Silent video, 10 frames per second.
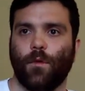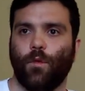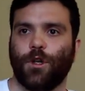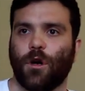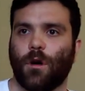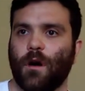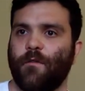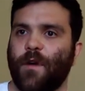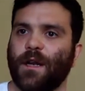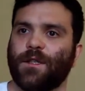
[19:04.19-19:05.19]
which are
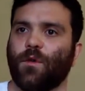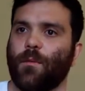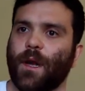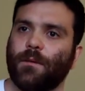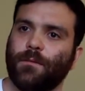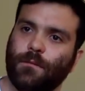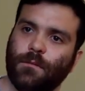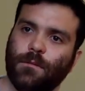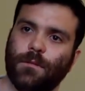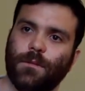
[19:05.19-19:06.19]
event storming,
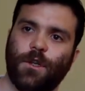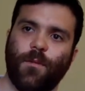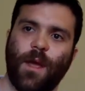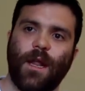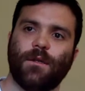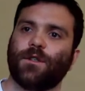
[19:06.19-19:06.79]
domain